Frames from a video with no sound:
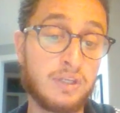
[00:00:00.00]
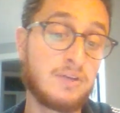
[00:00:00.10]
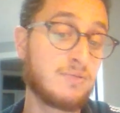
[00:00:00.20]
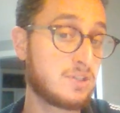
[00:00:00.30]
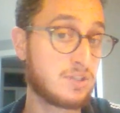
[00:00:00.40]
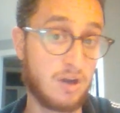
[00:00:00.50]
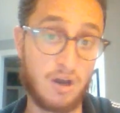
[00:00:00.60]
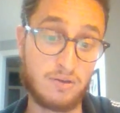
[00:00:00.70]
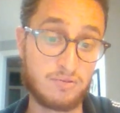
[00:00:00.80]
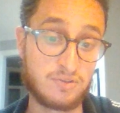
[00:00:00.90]
And if it's
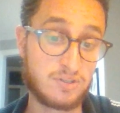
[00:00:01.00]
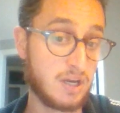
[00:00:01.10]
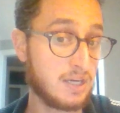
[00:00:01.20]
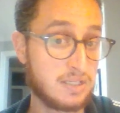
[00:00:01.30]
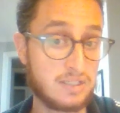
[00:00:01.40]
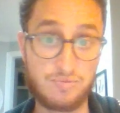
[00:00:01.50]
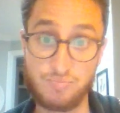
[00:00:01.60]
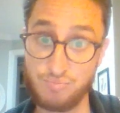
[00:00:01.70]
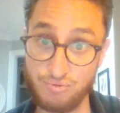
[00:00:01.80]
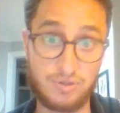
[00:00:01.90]
hot outside, it's
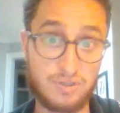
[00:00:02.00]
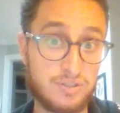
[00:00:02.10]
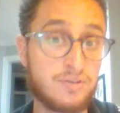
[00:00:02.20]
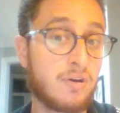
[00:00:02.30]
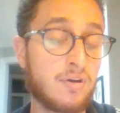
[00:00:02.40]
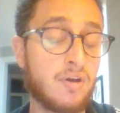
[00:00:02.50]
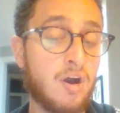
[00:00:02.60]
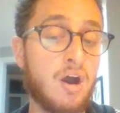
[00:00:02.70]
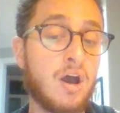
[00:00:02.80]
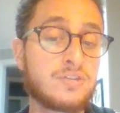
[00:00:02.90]
pretty darn
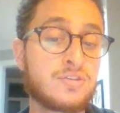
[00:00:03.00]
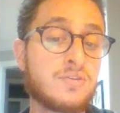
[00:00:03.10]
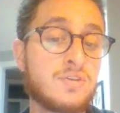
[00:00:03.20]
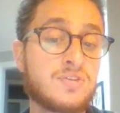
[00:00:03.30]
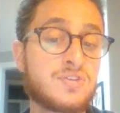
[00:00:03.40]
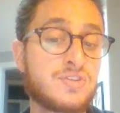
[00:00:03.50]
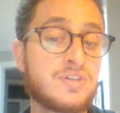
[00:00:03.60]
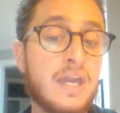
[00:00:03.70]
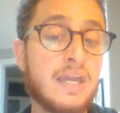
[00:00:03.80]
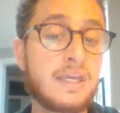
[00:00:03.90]
hot. So this
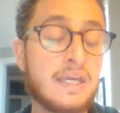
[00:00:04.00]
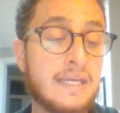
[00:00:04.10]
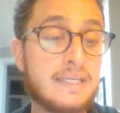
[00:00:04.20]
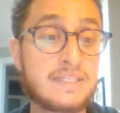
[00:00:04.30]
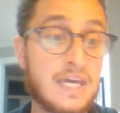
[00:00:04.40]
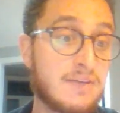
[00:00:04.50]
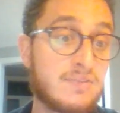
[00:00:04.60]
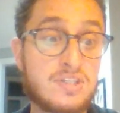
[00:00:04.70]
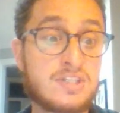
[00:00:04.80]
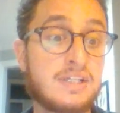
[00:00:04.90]
snake is kind of
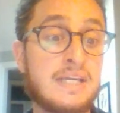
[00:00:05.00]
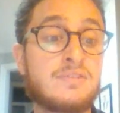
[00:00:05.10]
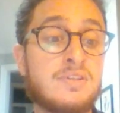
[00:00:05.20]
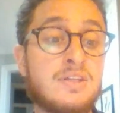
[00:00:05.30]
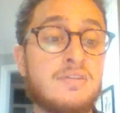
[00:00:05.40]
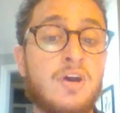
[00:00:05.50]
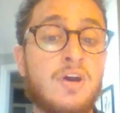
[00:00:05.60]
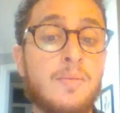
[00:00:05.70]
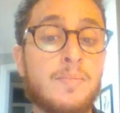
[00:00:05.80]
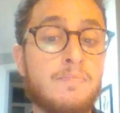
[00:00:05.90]
a slave to the
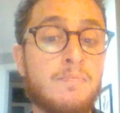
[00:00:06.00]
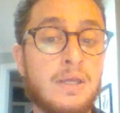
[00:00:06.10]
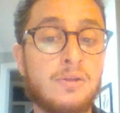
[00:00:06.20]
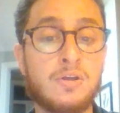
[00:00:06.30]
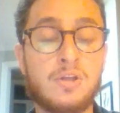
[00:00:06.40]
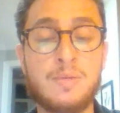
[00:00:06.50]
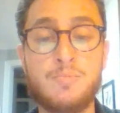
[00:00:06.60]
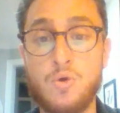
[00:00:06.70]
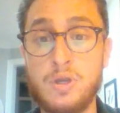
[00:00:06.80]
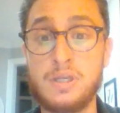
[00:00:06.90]
environment. Might look
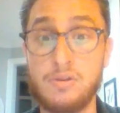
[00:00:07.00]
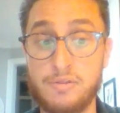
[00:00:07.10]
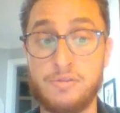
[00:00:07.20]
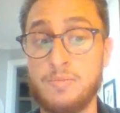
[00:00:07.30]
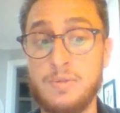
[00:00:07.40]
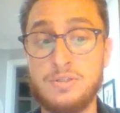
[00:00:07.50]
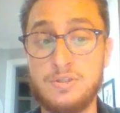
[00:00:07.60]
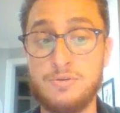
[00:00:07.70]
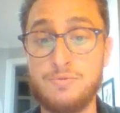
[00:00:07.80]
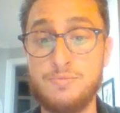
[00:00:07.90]
like poikilothermy
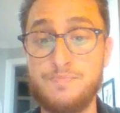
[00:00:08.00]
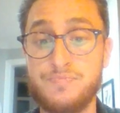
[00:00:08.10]
to you.